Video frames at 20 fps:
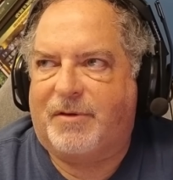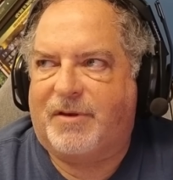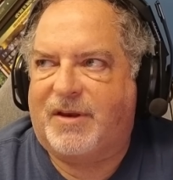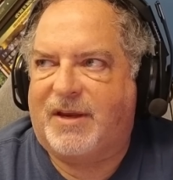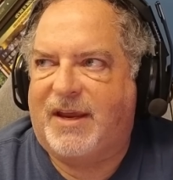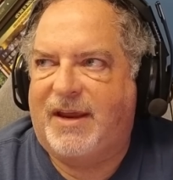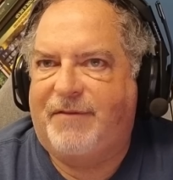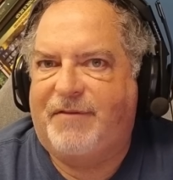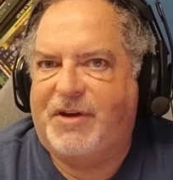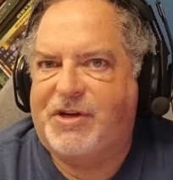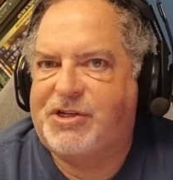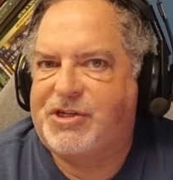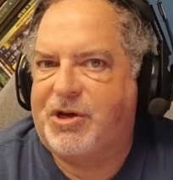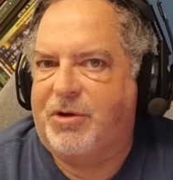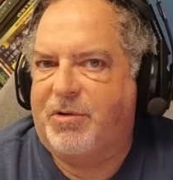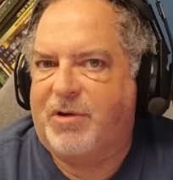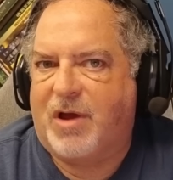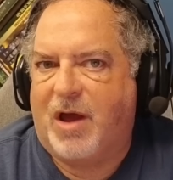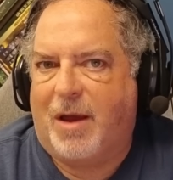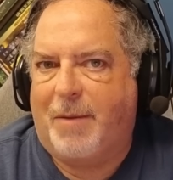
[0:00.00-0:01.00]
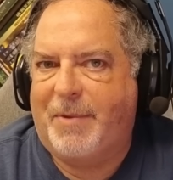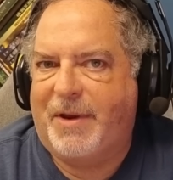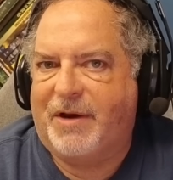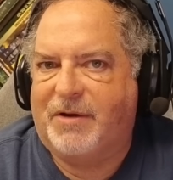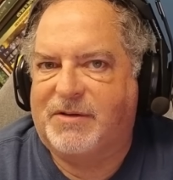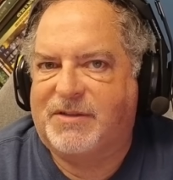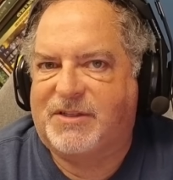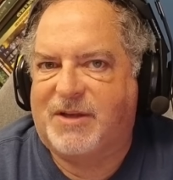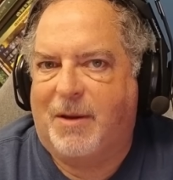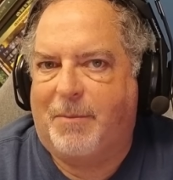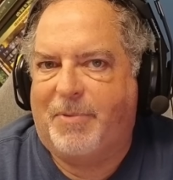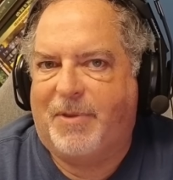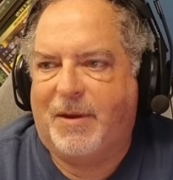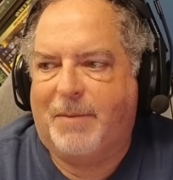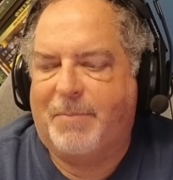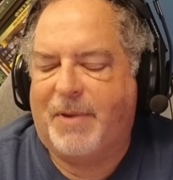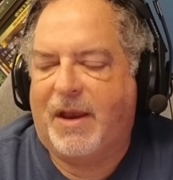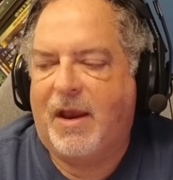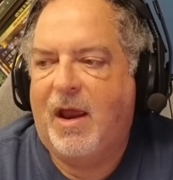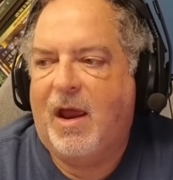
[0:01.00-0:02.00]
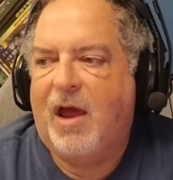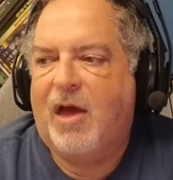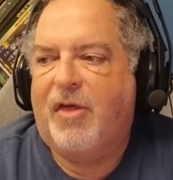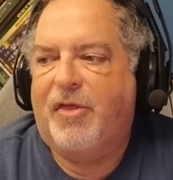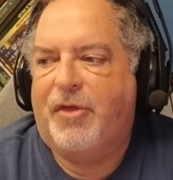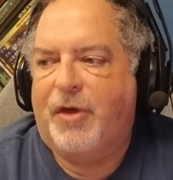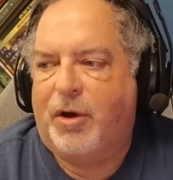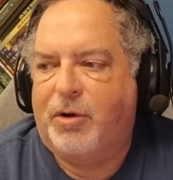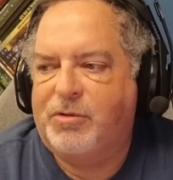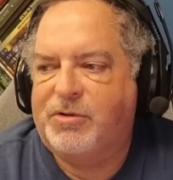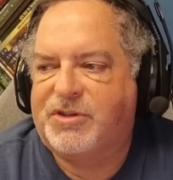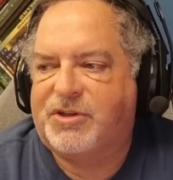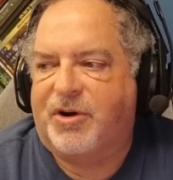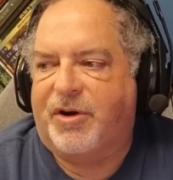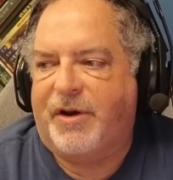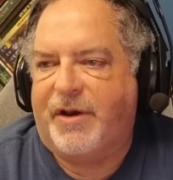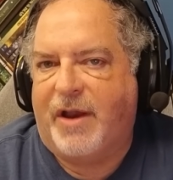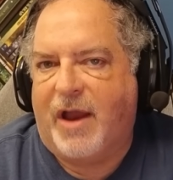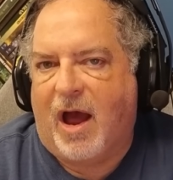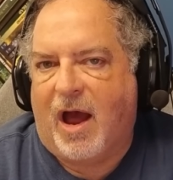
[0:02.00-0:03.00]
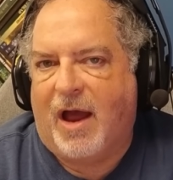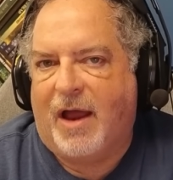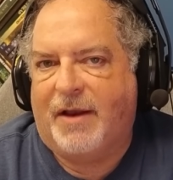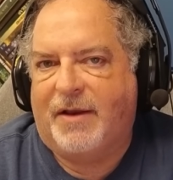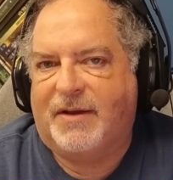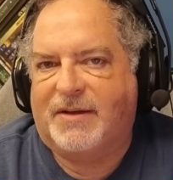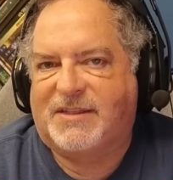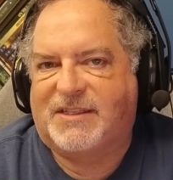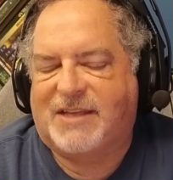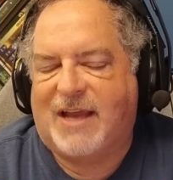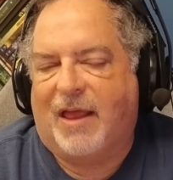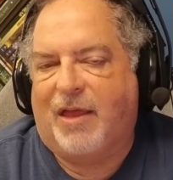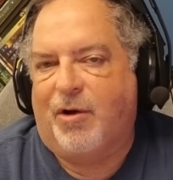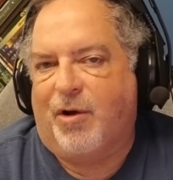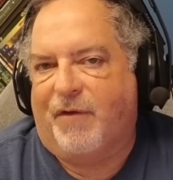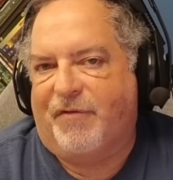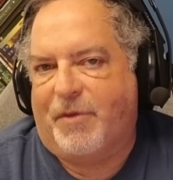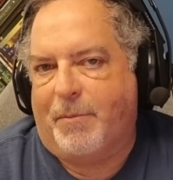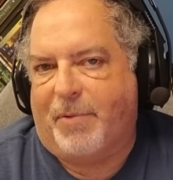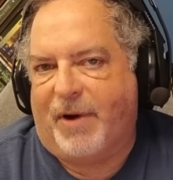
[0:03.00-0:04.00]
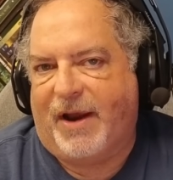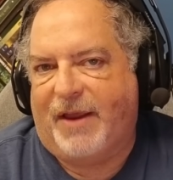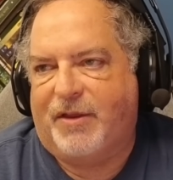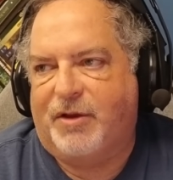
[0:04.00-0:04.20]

TV show coming or something, but those are not selling off the brand.